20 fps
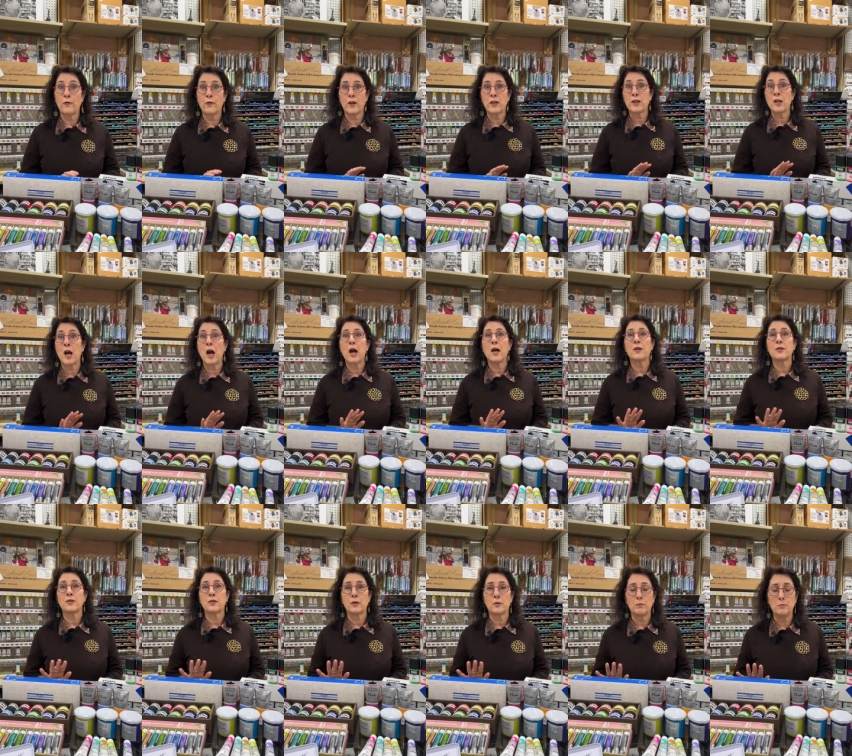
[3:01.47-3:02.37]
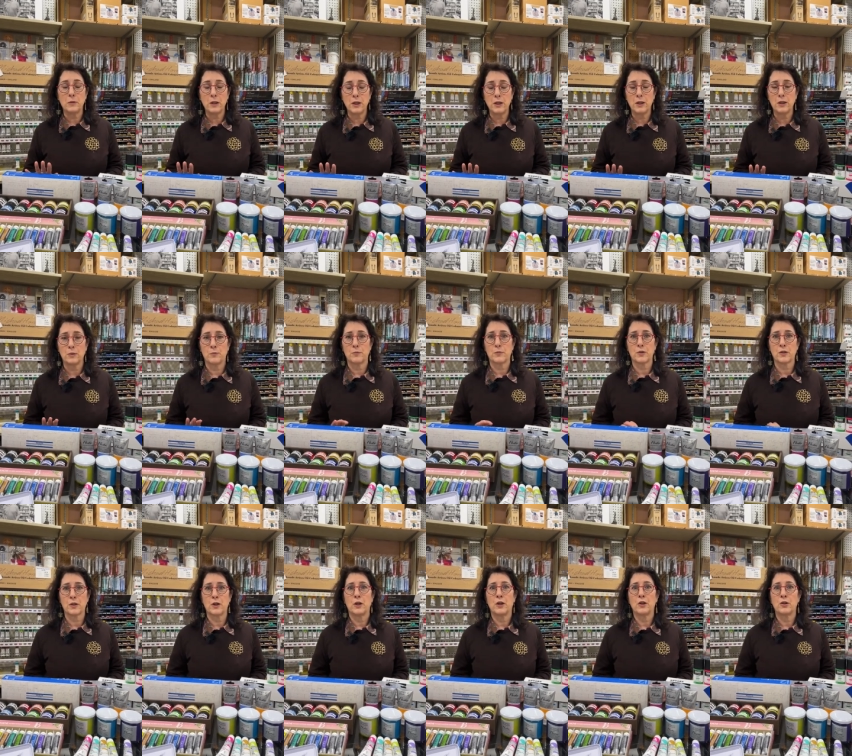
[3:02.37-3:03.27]
are fantastic
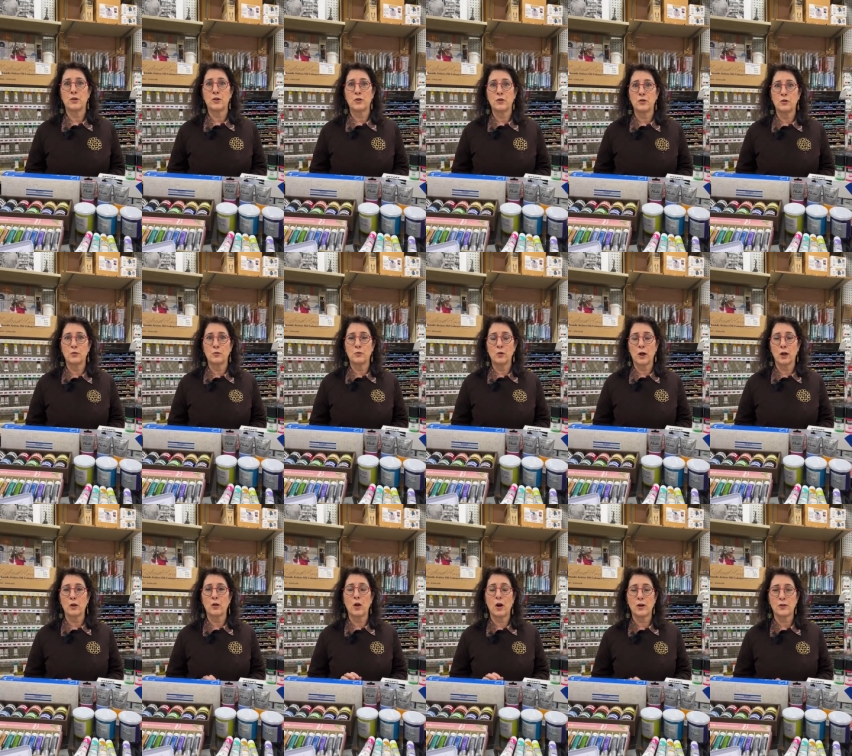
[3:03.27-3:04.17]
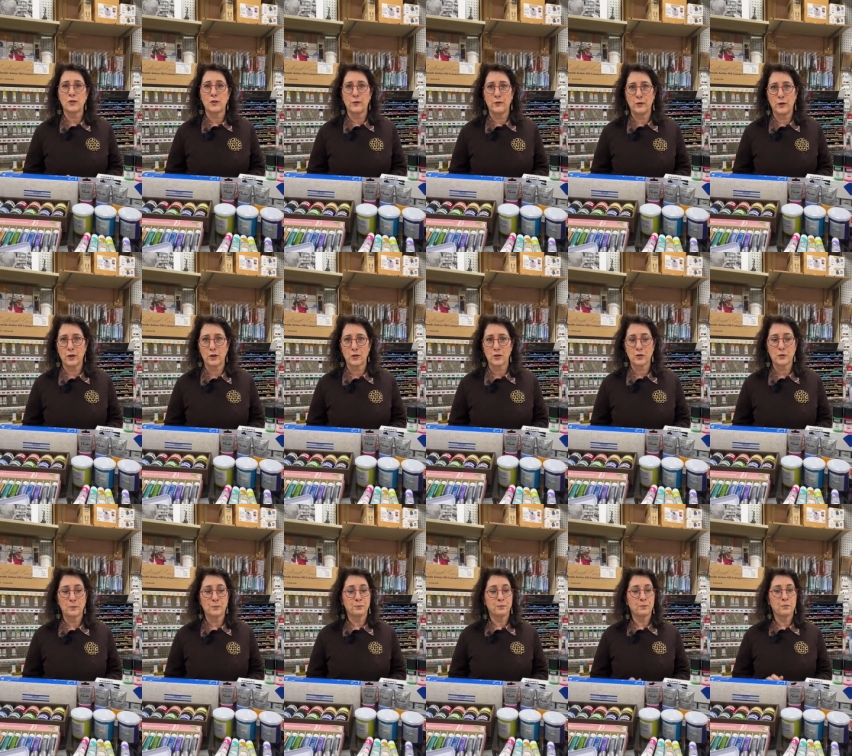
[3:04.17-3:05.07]
mediums to do a glossy
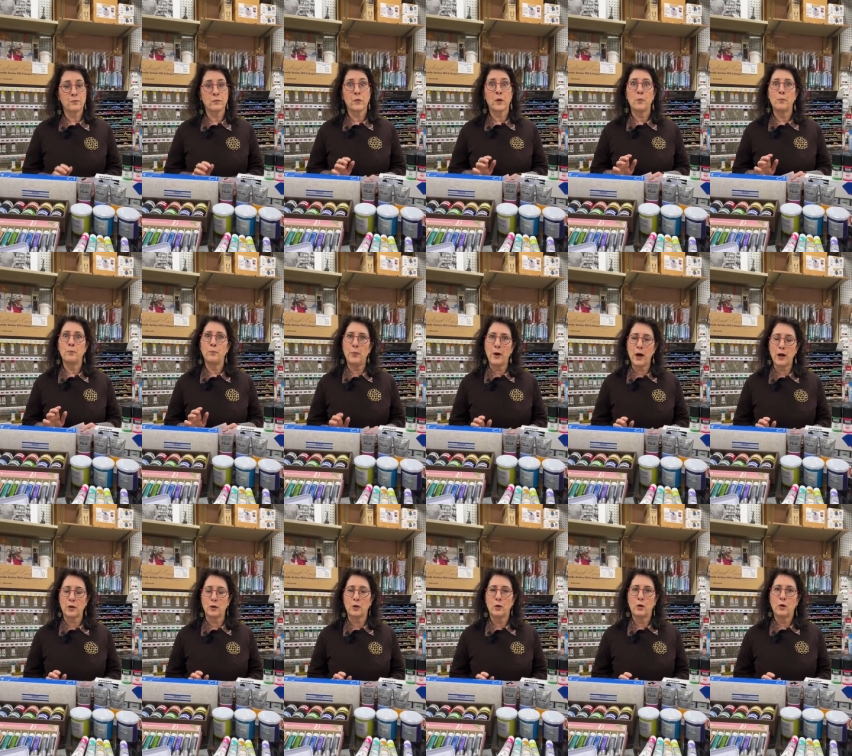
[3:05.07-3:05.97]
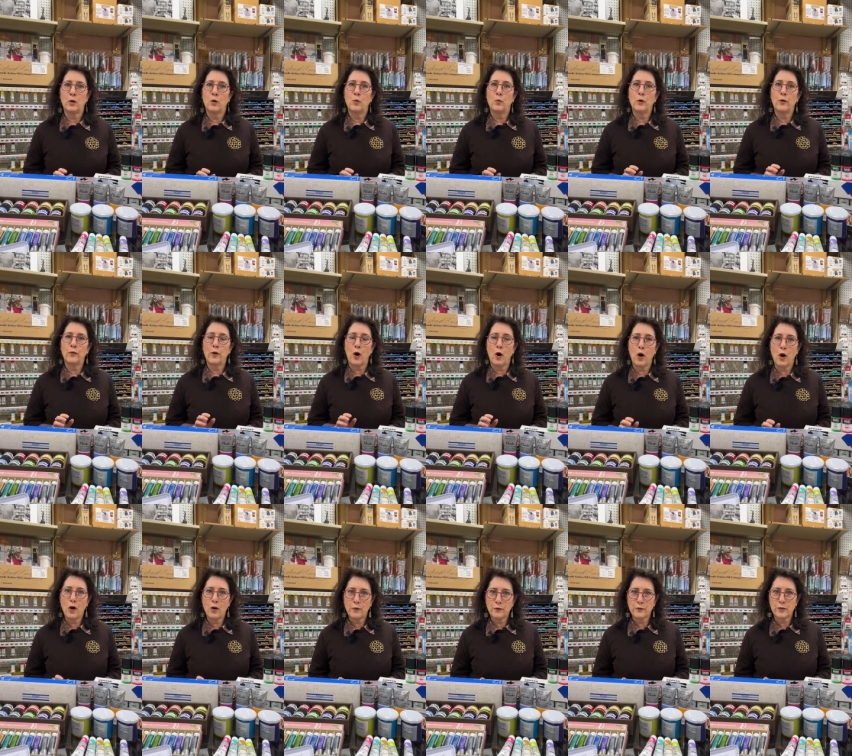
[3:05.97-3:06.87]
finish. But we've
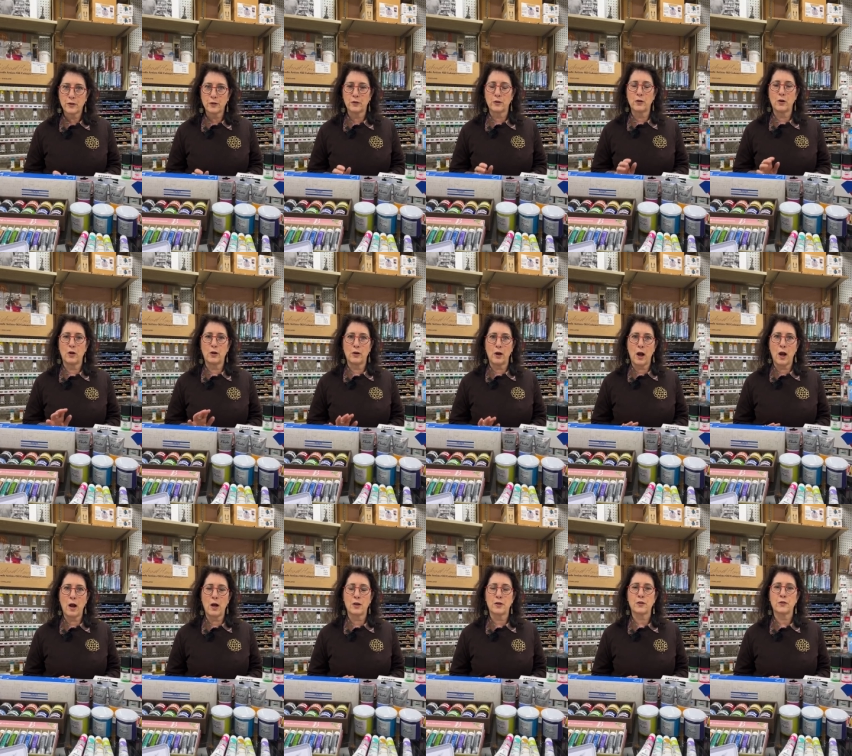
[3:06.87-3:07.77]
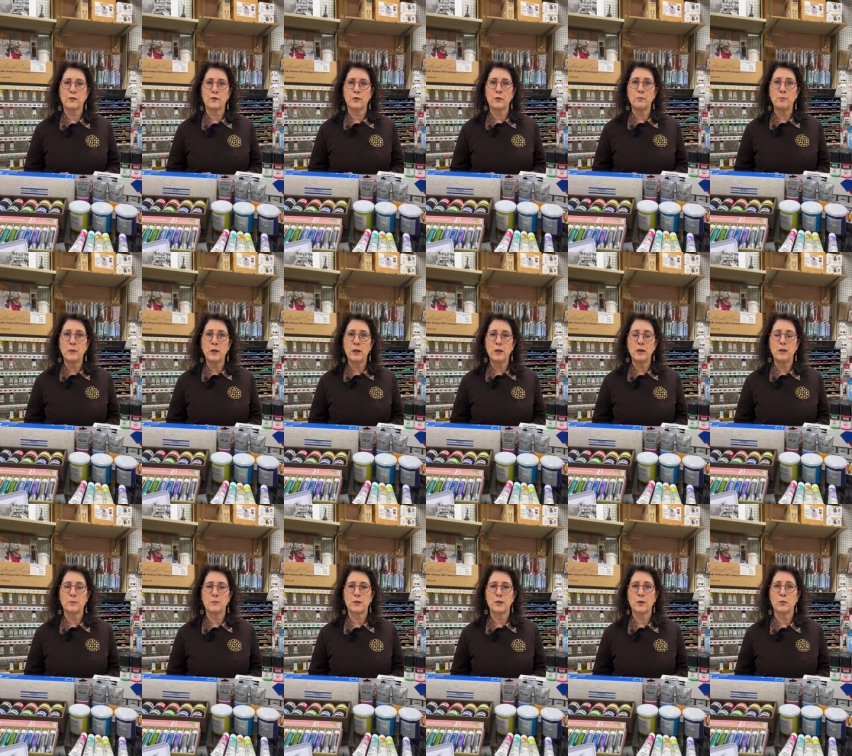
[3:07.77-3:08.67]
often got asked for
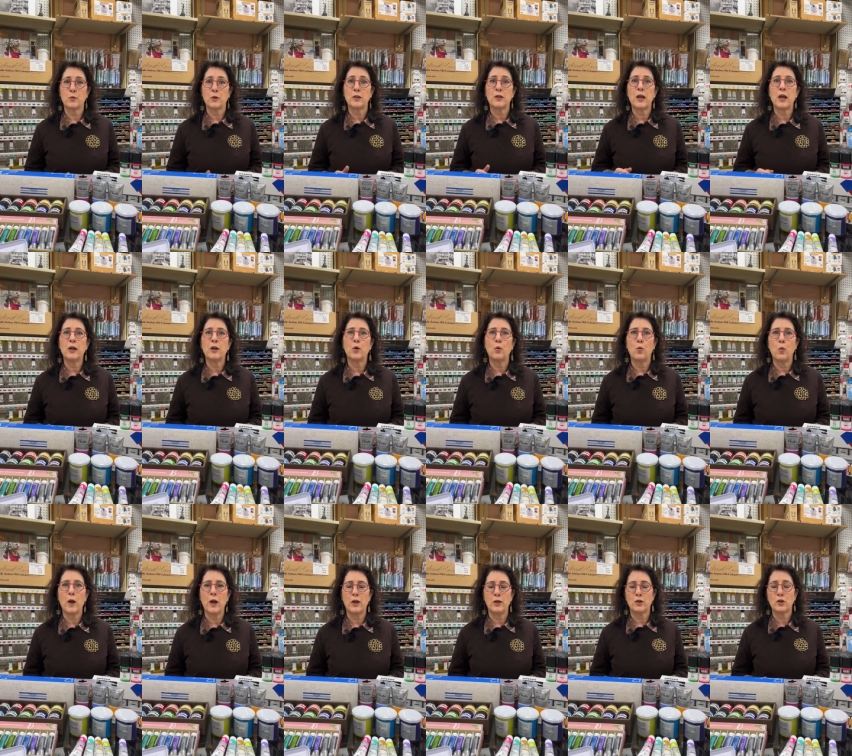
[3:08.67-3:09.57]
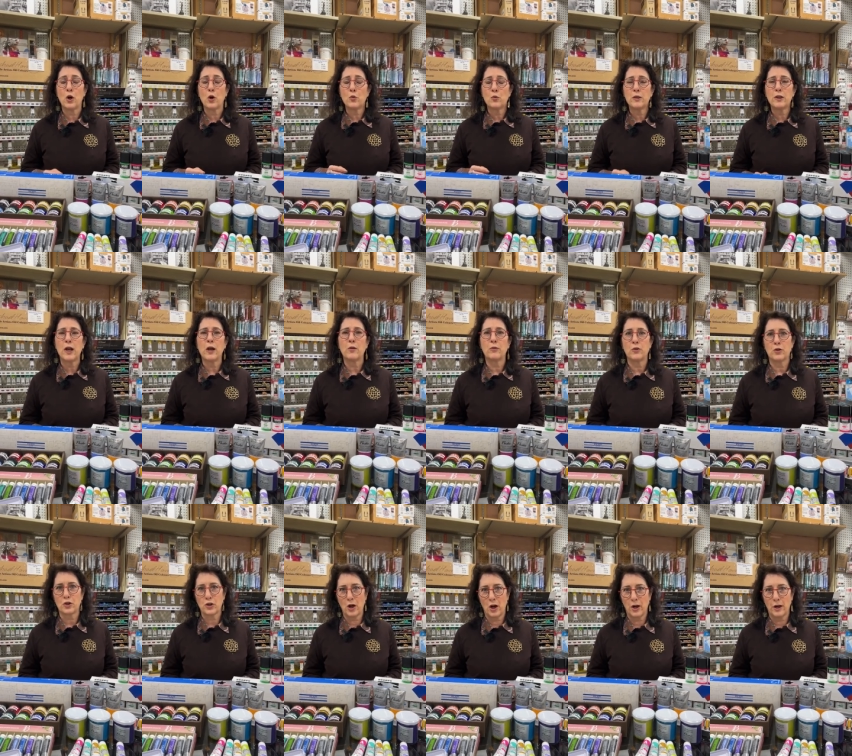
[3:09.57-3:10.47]
mediums that would tone down
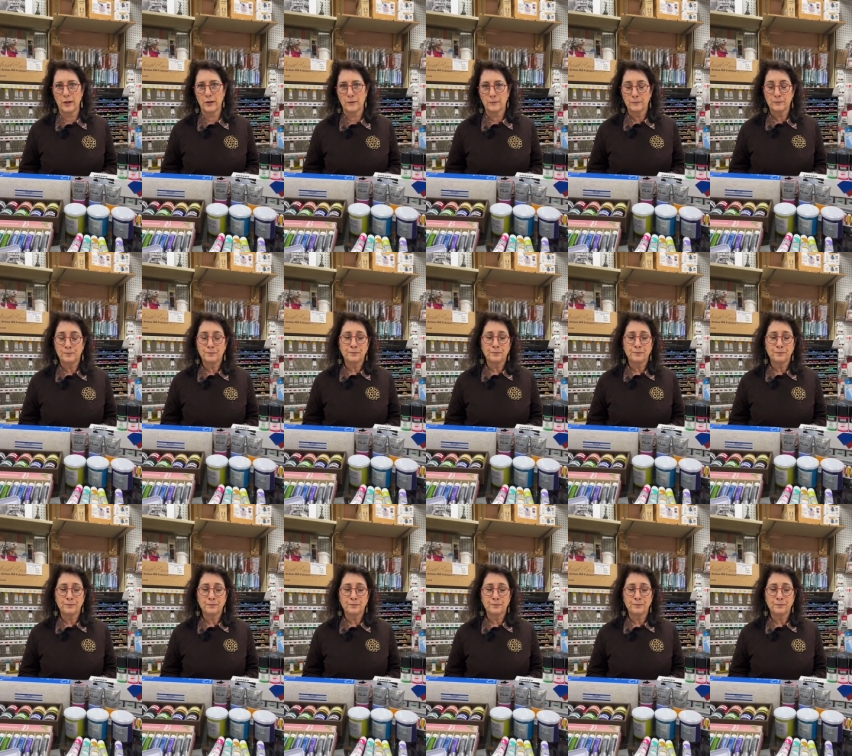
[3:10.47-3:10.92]
the shine.